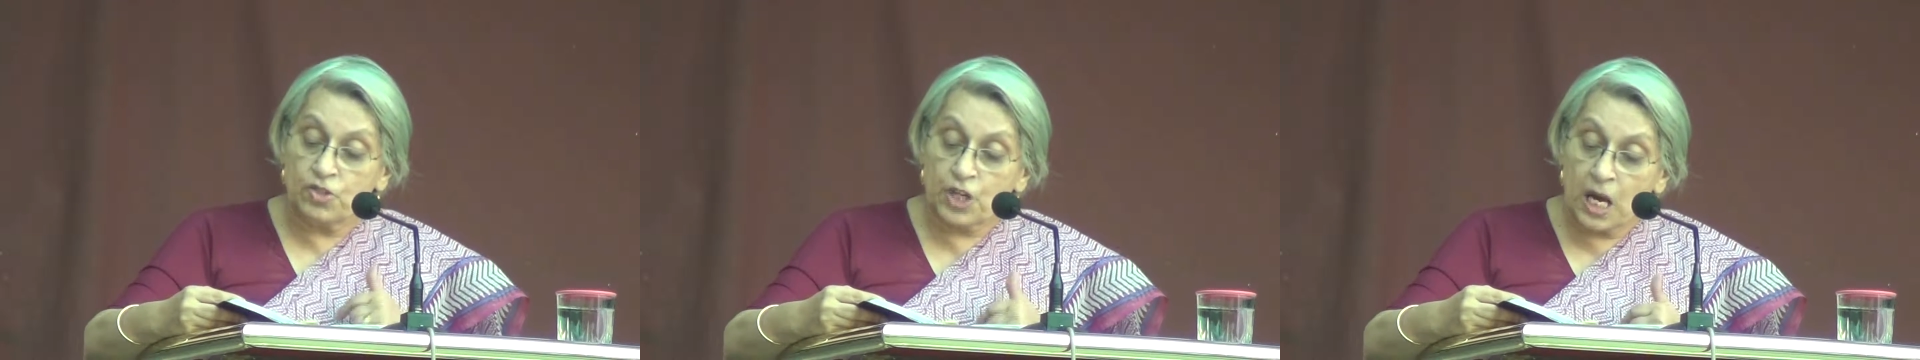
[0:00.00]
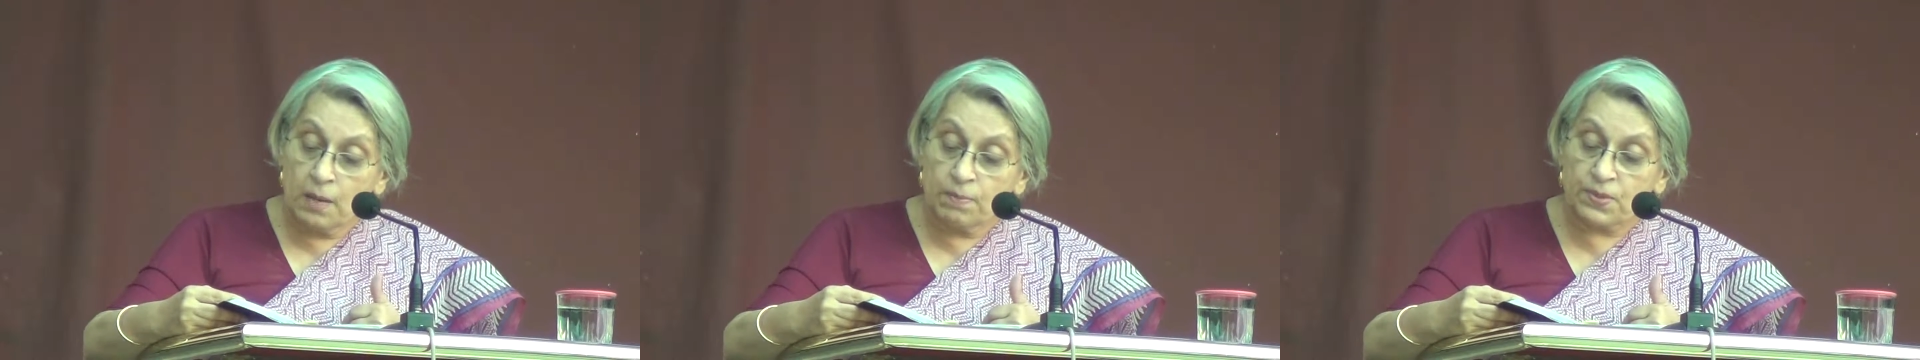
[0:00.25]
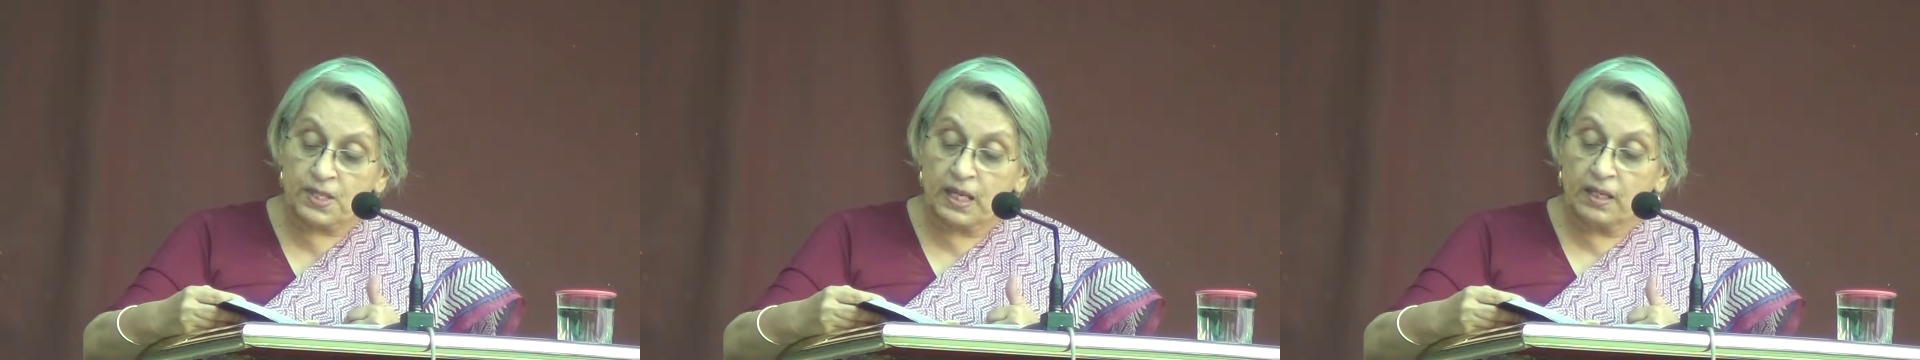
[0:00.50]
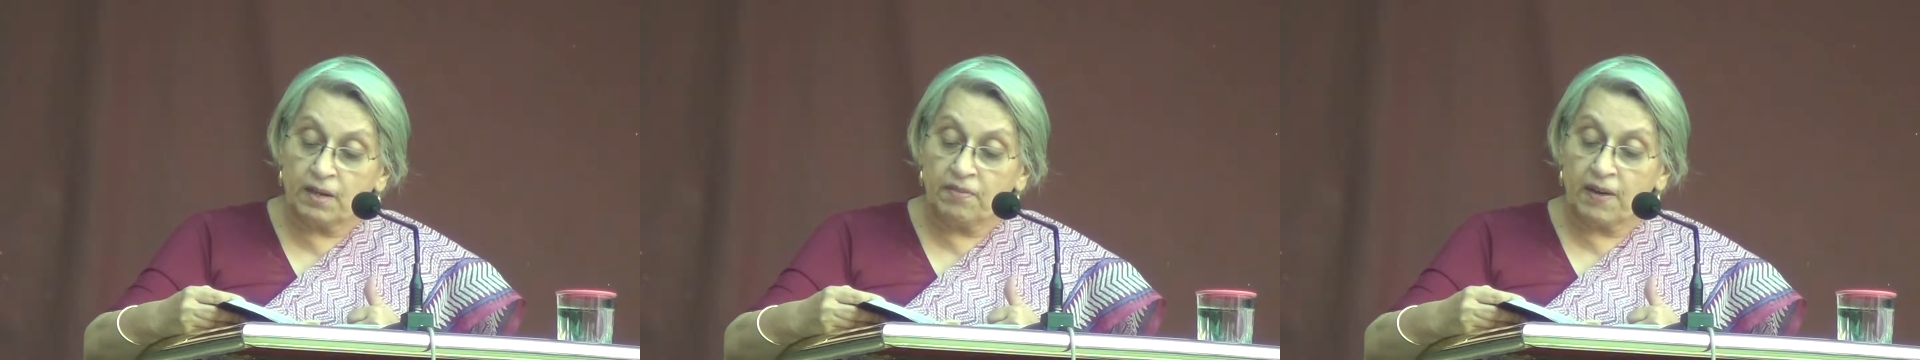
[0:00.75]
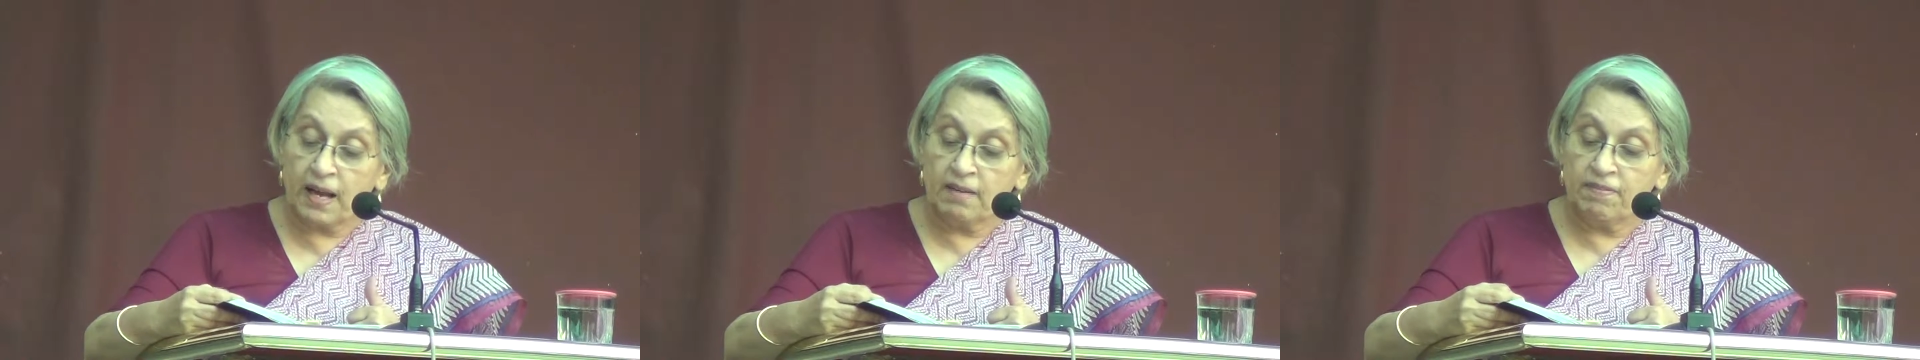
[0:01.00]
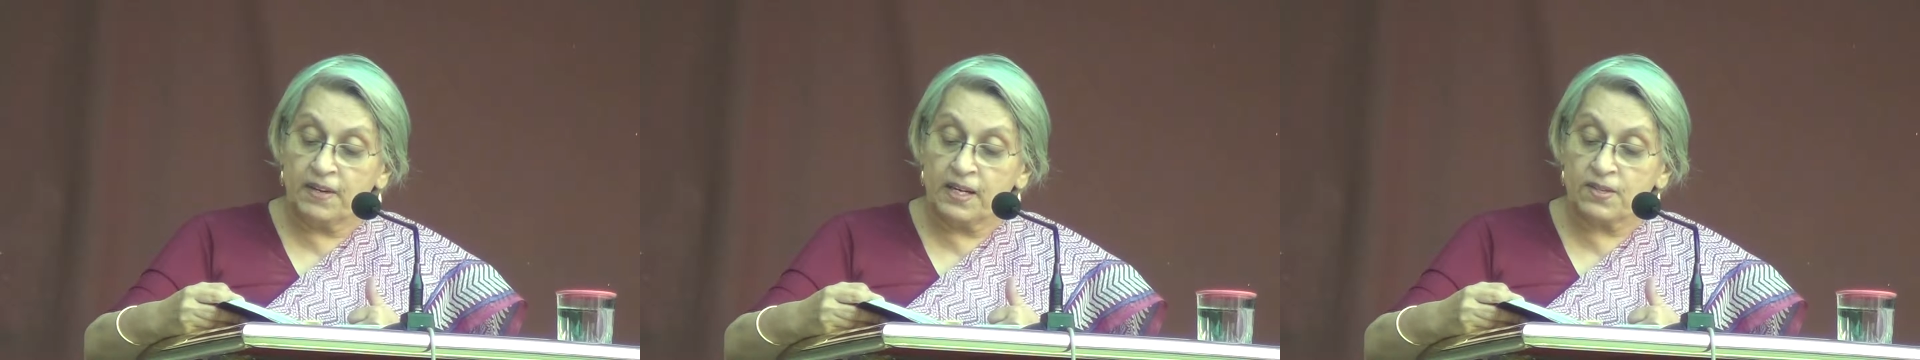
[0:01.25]
James, son of
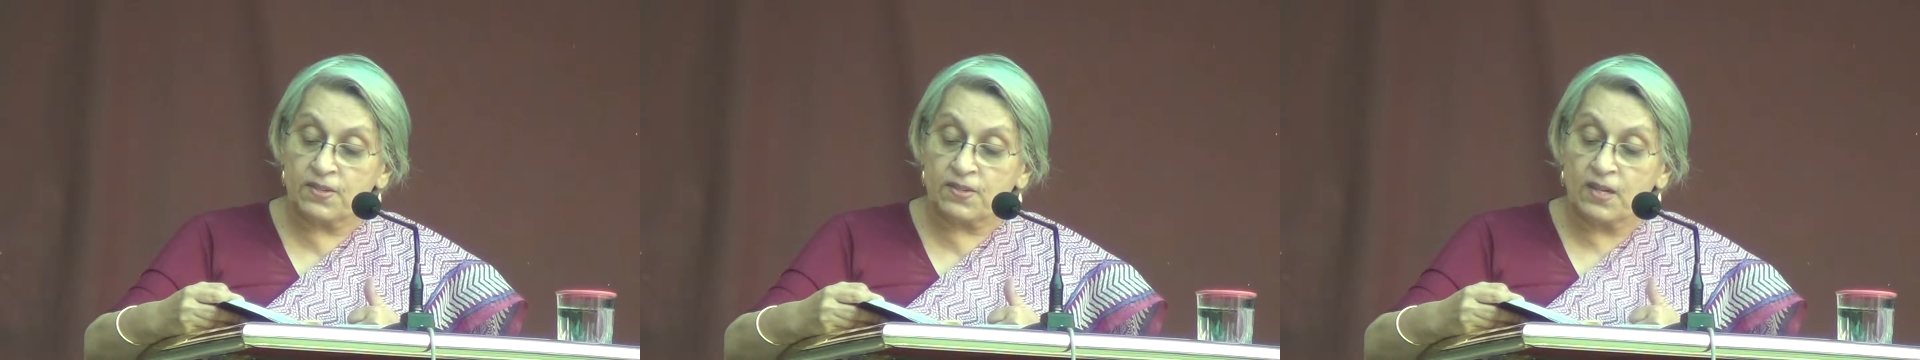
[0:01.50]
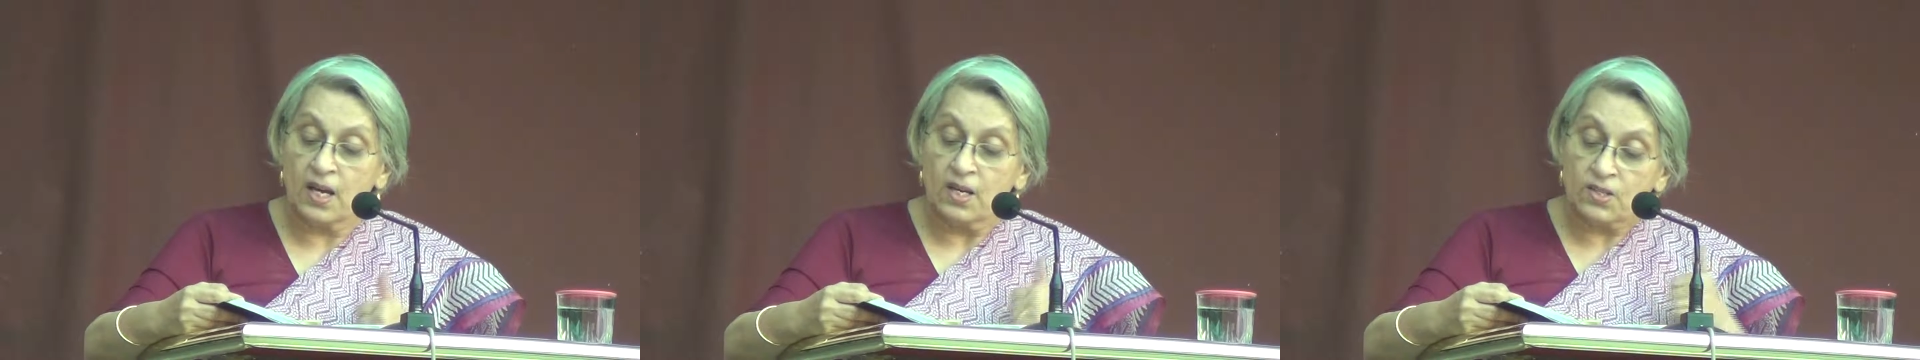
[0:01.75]
Alphaeus;